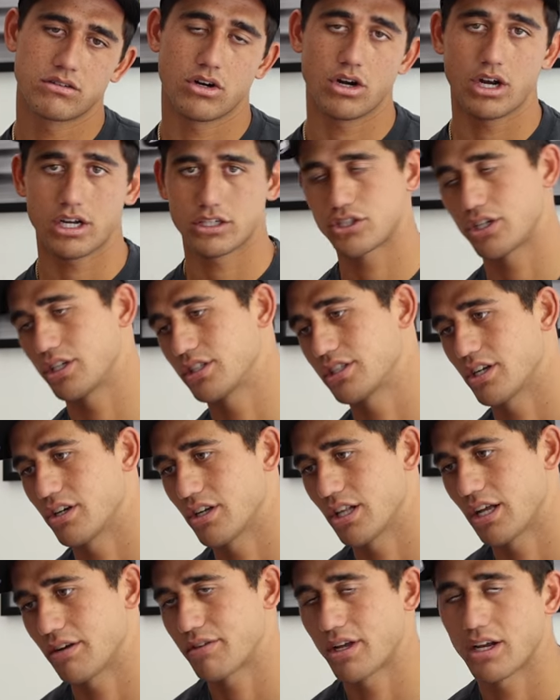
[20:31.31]
or I shouldn't say
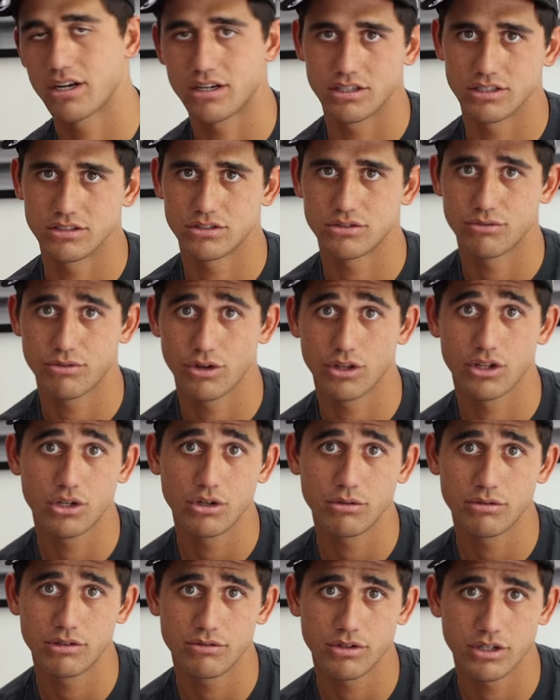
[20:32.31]
your left hand because for the
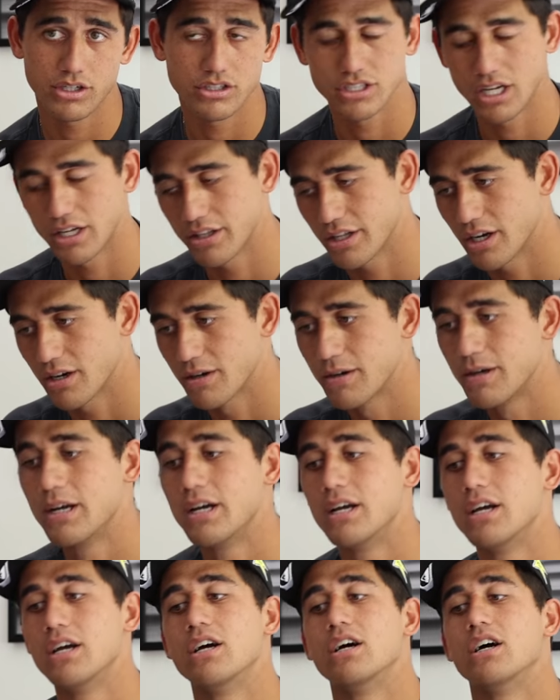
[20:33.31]
goofy footers out there,
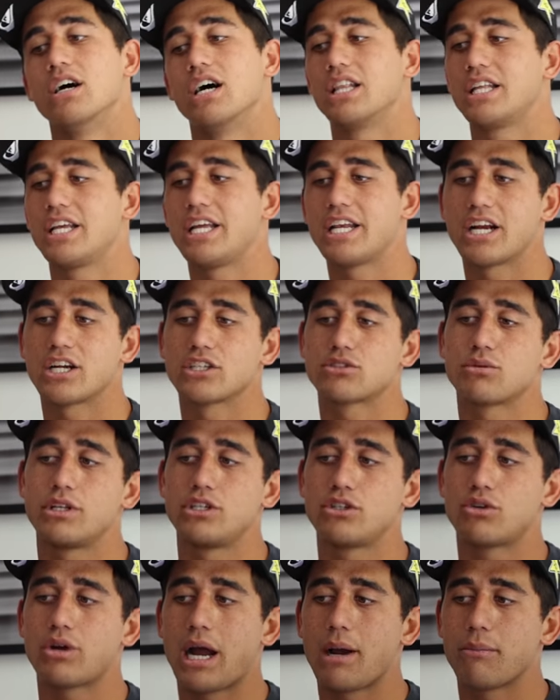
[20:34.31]
a lean air is
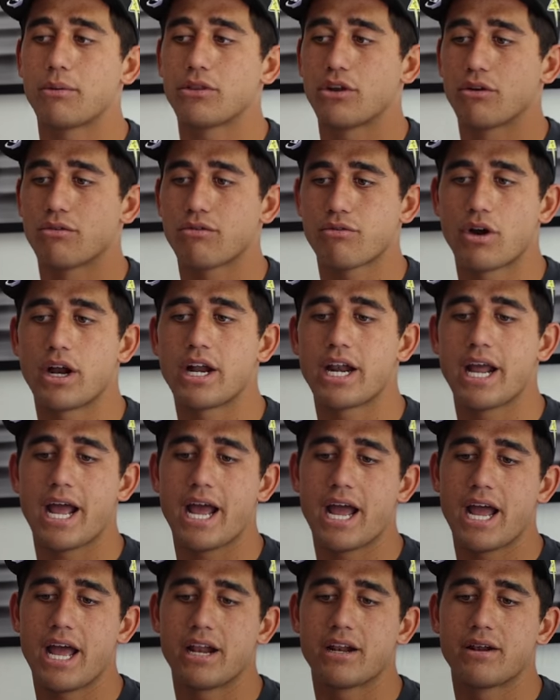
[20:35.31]
when you grab with your front
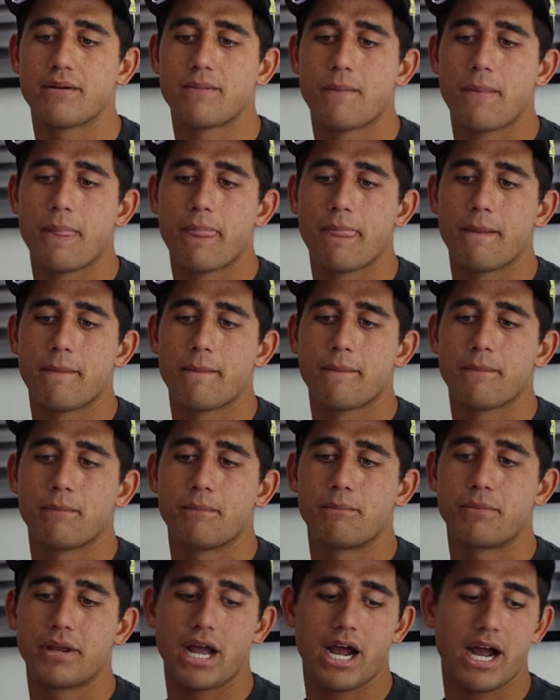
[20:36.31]

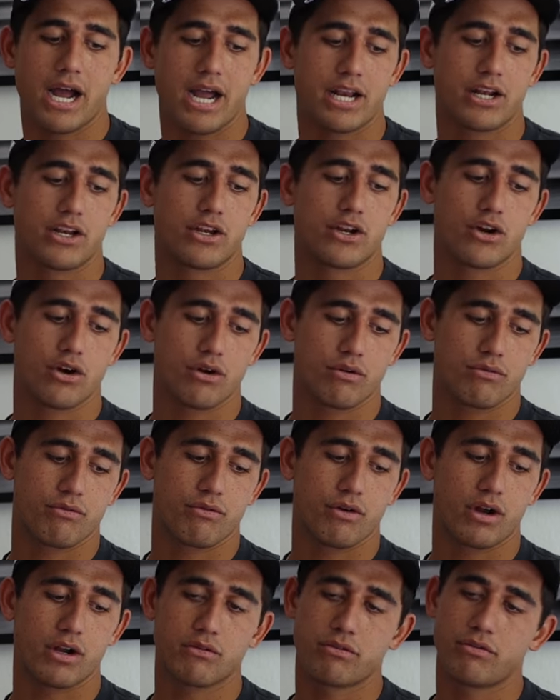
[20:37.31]
hand behind your
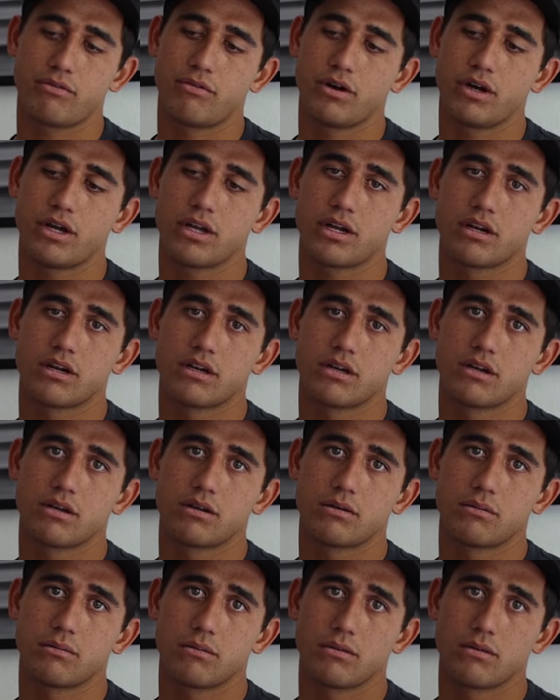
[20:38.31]
front foot.
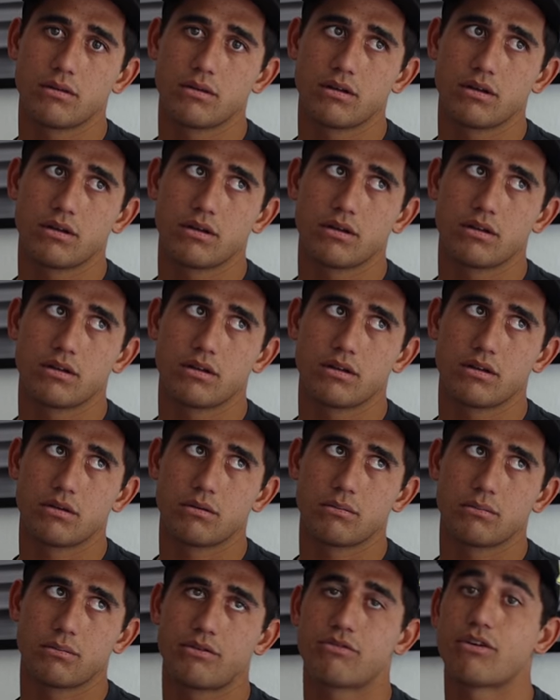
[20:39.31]

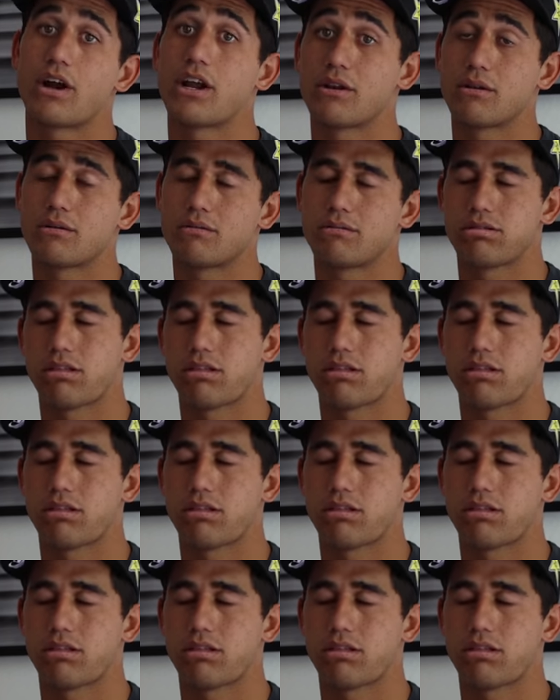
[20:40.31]
Behind,